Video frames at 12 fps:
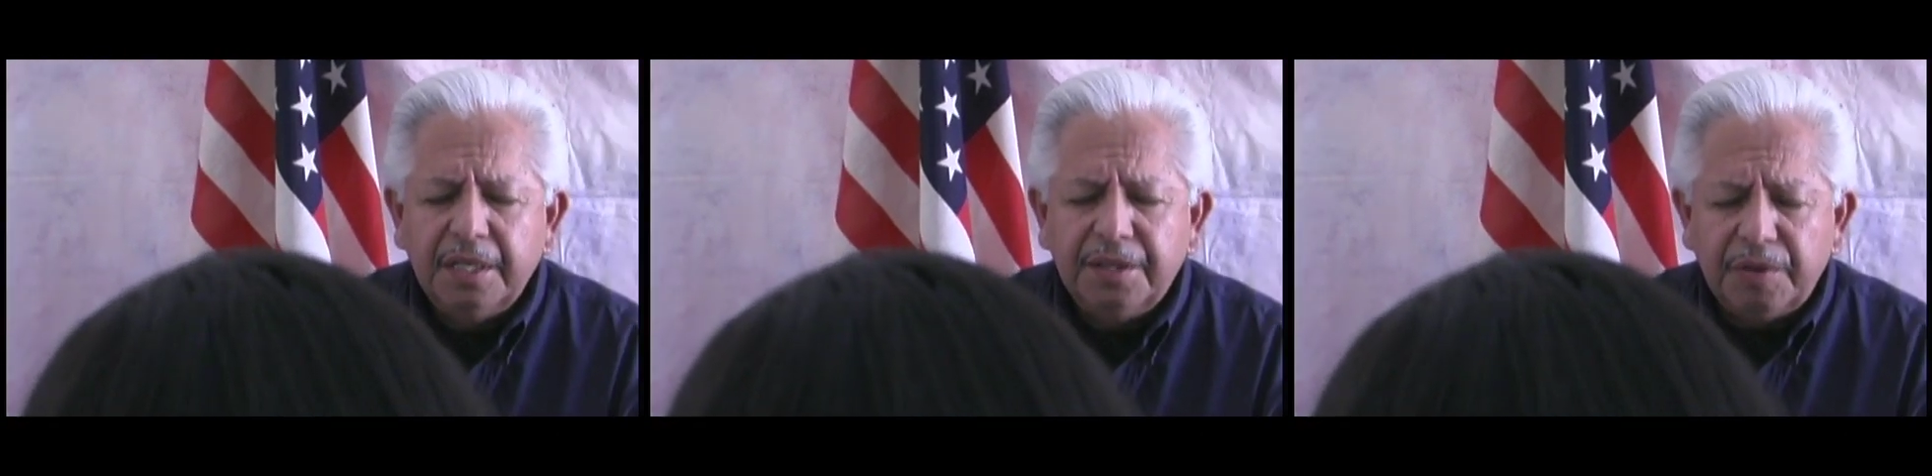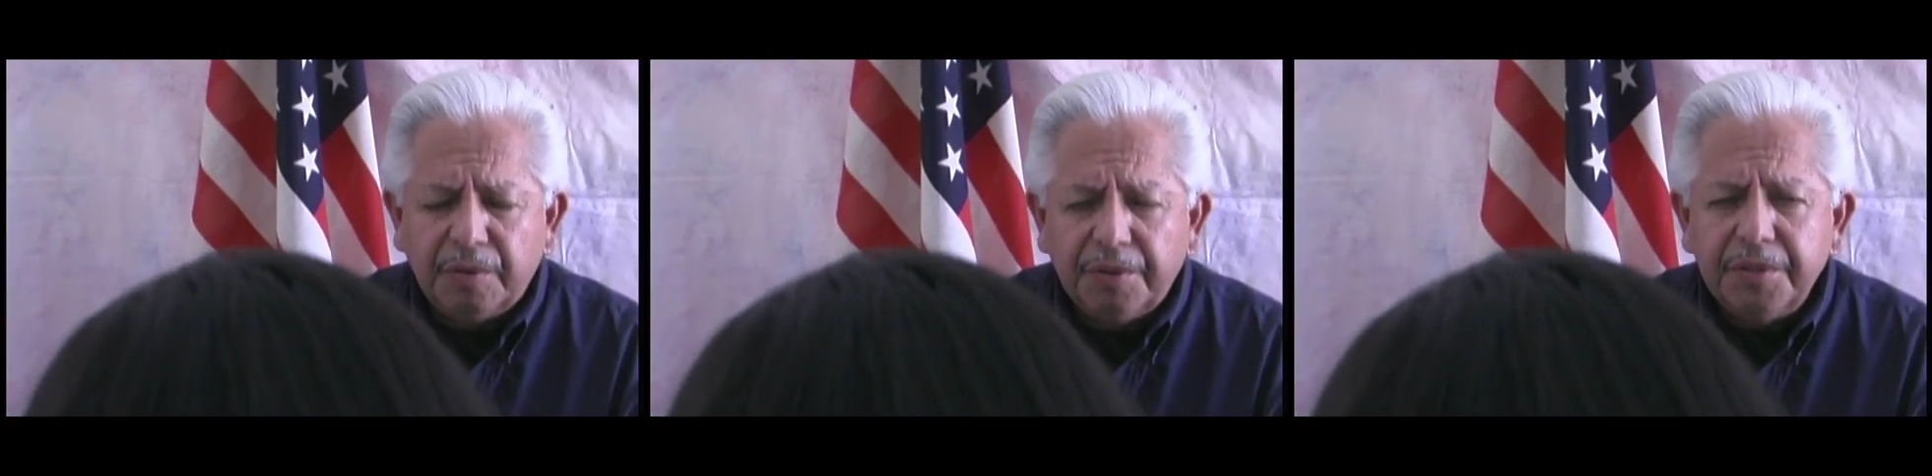
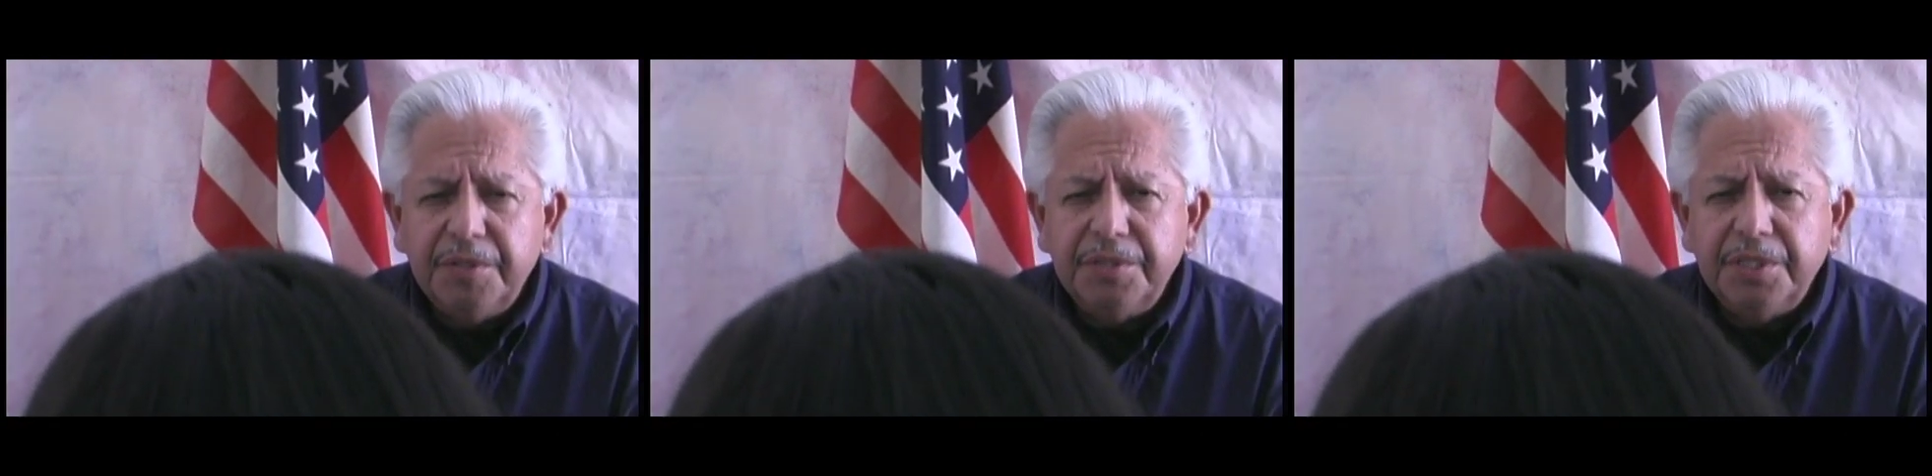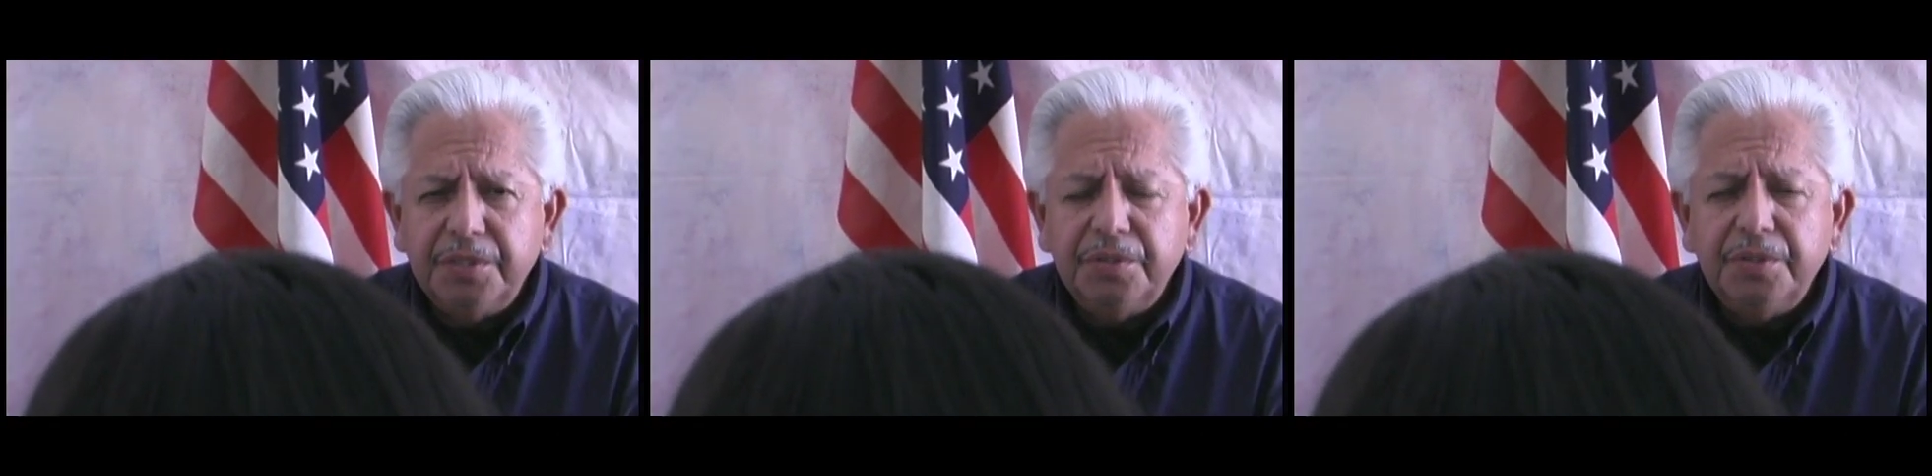the orders
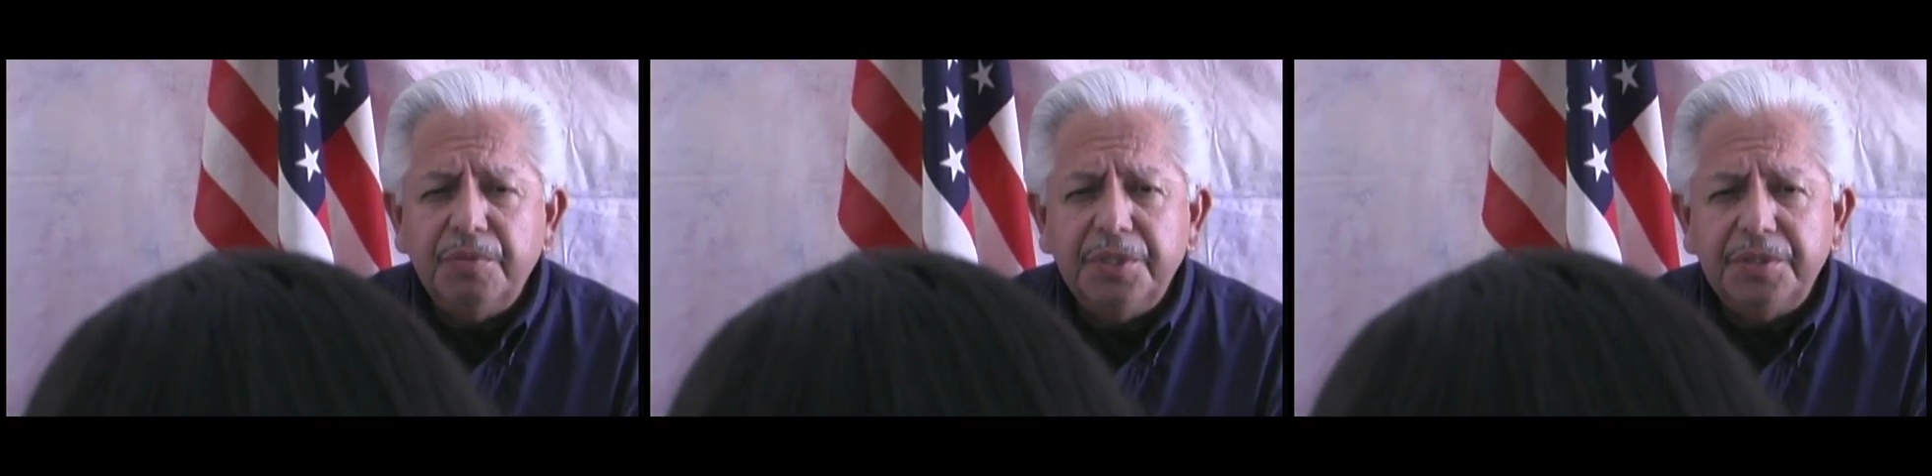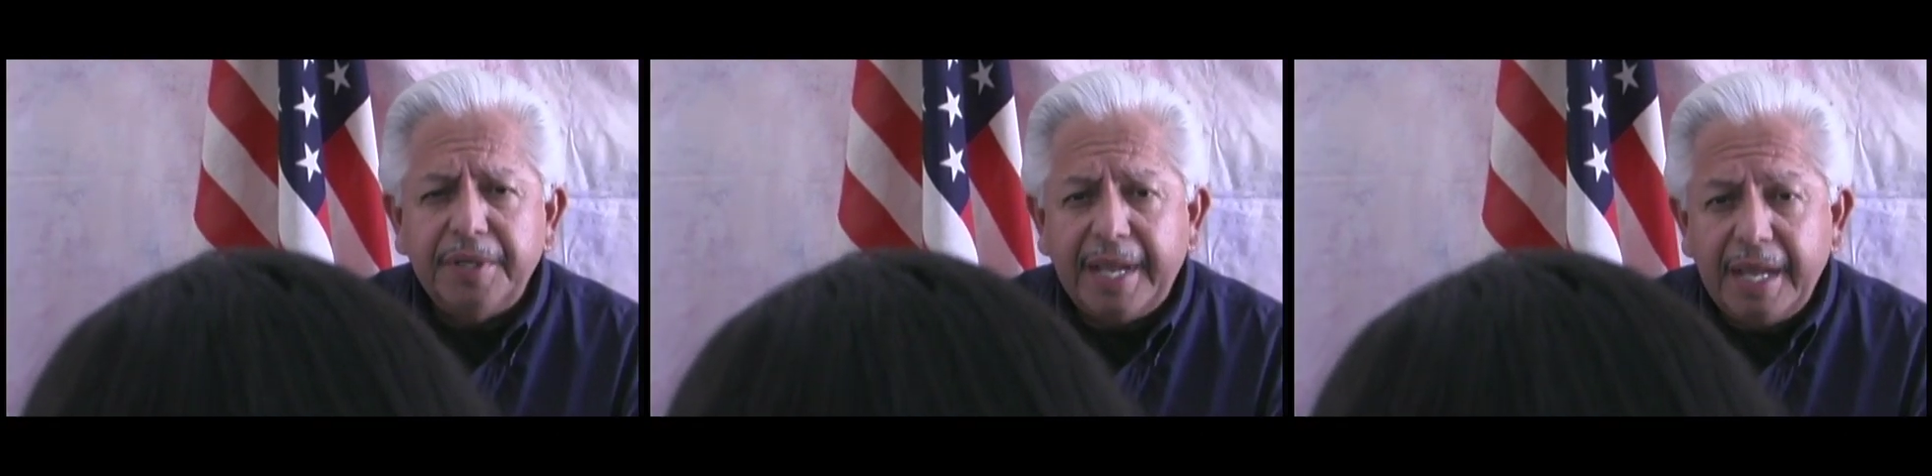and you do
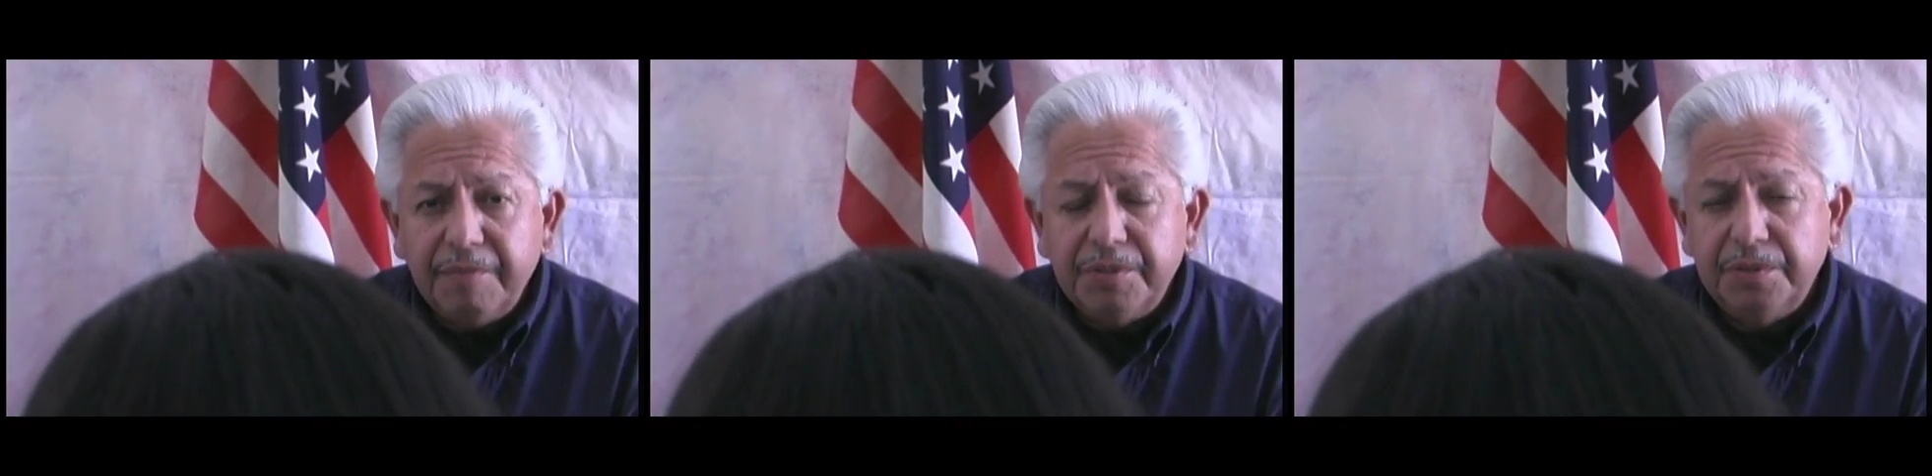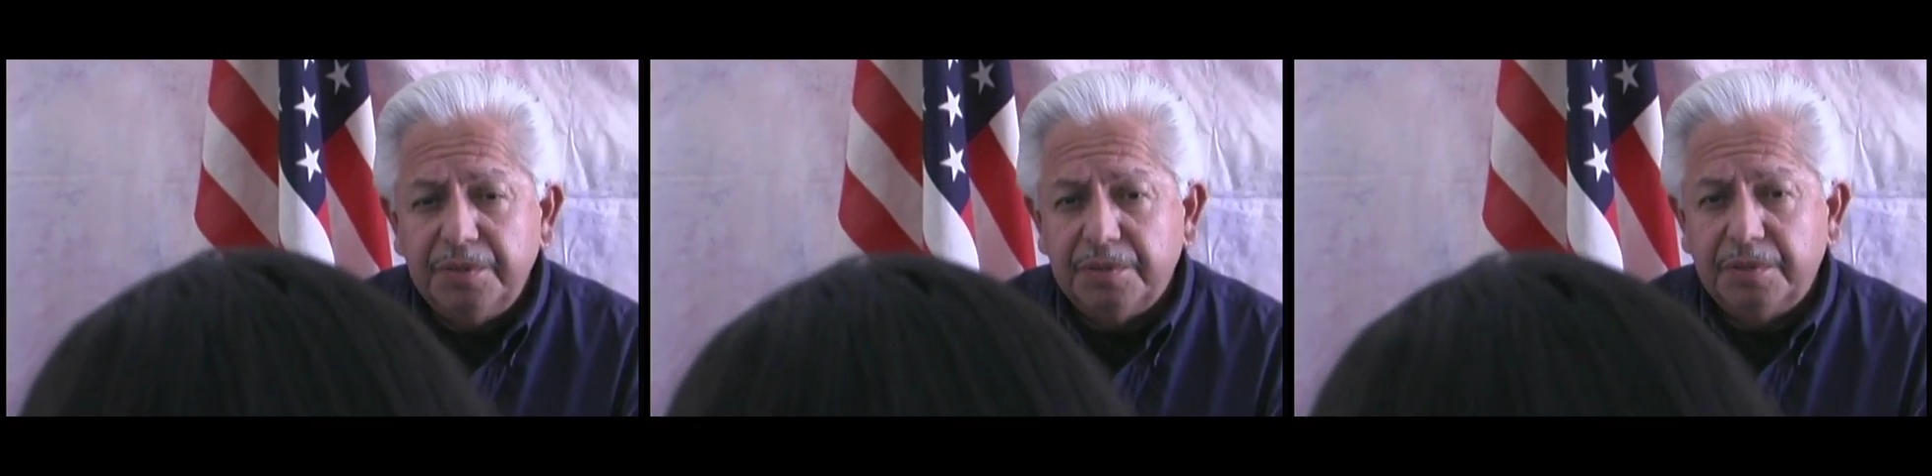what you have
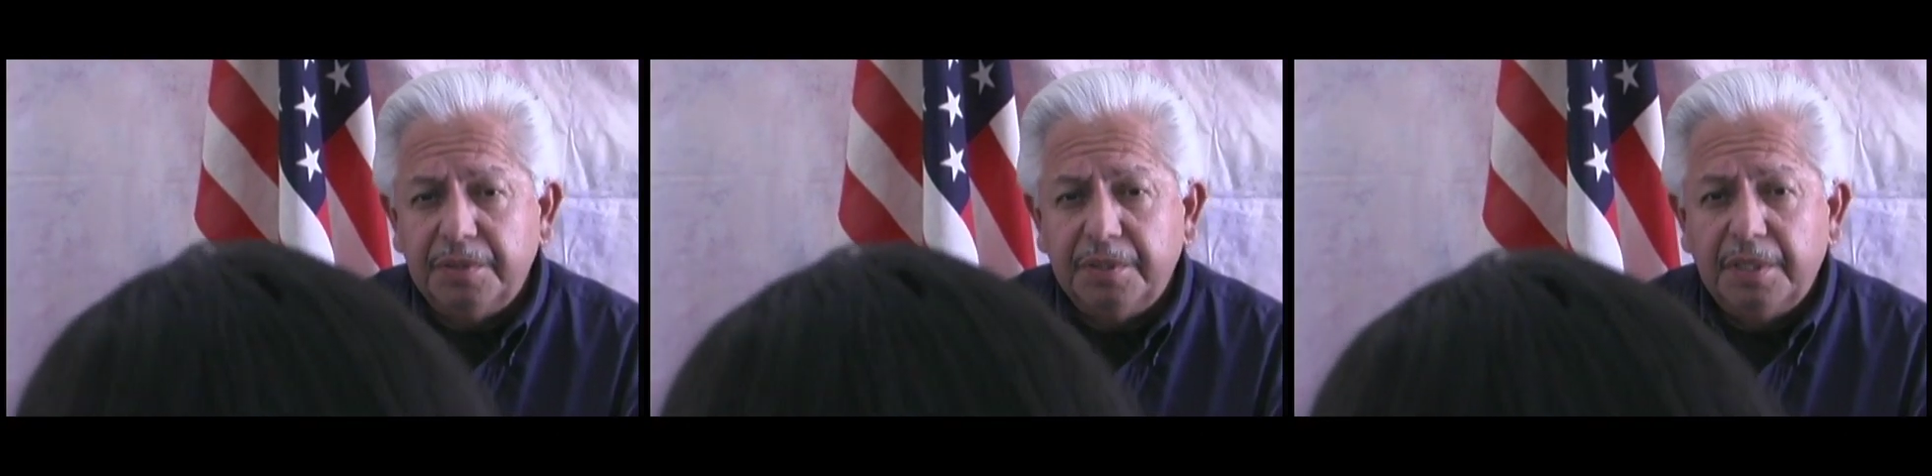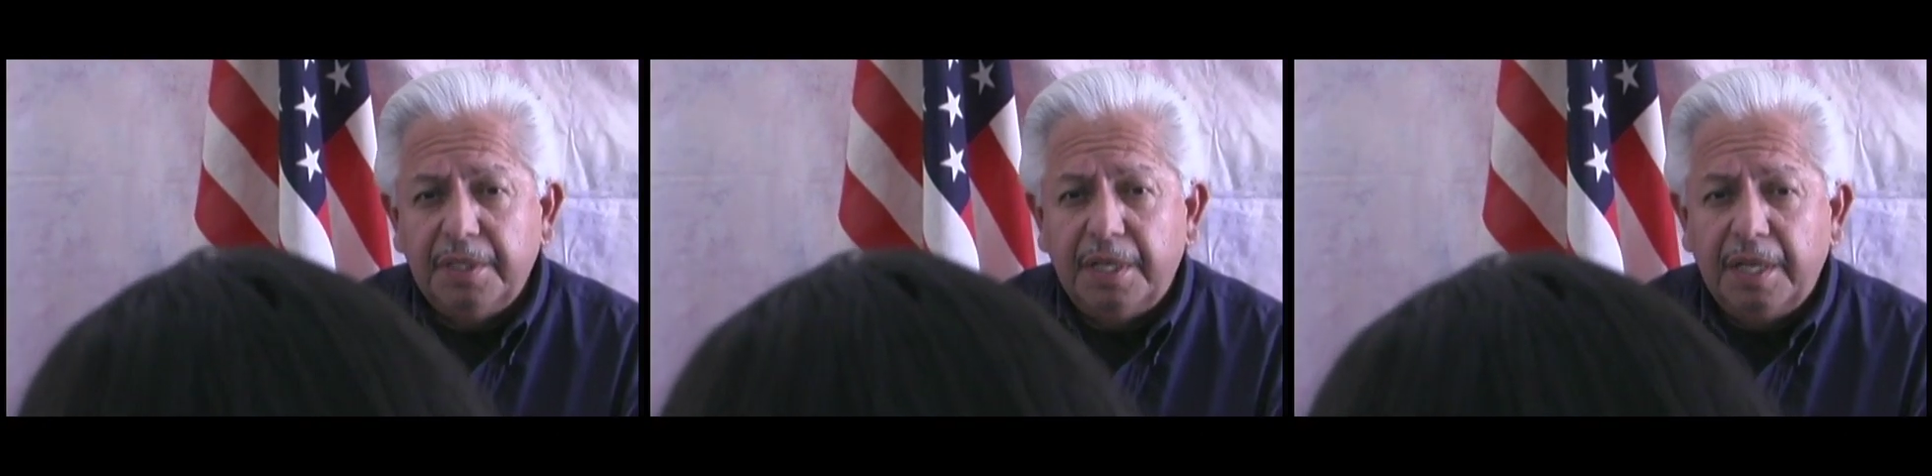to do
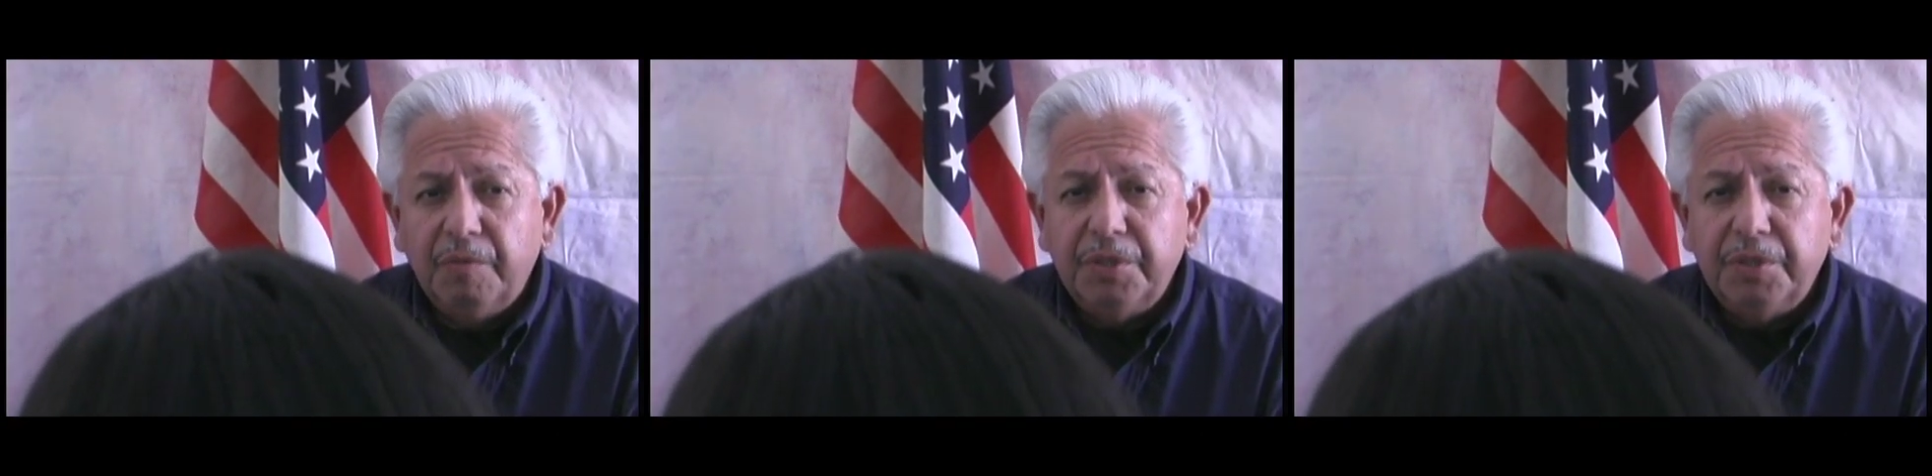and